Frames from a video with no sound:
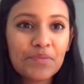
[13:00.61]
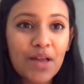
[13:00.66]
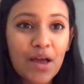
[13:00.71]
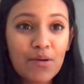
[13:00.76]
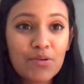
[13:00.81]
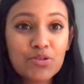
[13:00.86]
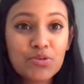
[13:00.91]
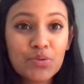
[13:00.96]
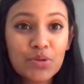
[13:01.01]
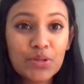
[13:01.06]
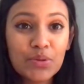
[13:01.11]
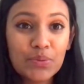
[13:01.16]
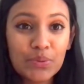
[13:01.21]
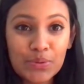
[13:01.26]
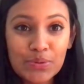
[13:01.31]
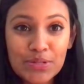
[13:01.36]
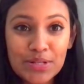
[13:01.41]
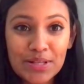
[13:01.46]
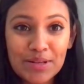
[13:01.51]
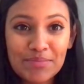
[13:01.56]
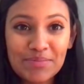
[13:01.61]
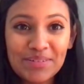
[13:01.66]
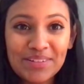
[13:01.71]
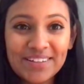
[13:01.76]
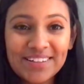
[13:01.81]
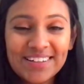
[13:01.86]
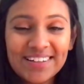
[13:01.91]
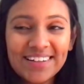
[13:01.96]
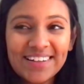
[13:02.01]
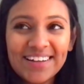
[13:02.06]
I was really rude to them.
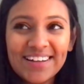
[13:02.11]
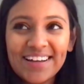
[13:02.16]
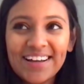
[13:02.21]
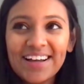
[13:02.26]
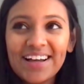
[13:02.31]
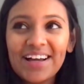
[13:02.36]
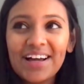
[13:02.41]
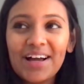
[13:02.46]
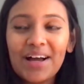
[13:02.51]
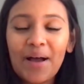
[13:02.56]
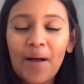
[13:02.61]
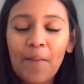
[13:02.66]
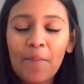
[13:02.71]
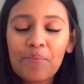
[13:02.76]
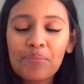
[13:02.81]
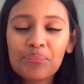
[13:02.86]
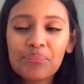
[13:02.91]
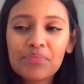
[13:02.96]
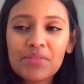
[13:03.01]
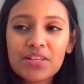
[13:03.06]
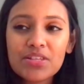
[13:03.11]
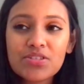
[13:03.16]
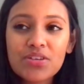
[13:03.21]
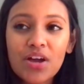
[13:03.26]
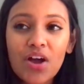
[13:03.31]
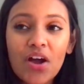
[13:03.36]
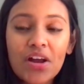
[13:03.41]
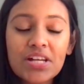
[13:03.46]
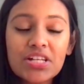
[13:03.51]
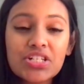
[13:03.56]
So
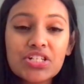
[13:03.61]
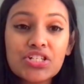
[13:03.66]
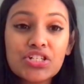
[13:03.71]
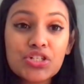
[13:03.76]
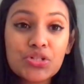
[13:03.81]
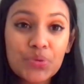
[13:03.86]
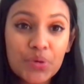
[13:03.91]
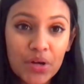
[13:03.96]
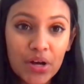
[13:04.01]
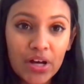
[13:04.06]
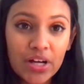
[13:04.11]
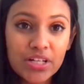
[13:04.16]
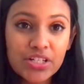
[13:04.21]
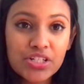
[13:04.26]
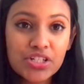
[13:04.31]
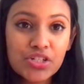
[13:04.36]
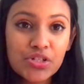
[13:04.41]
I got into triage.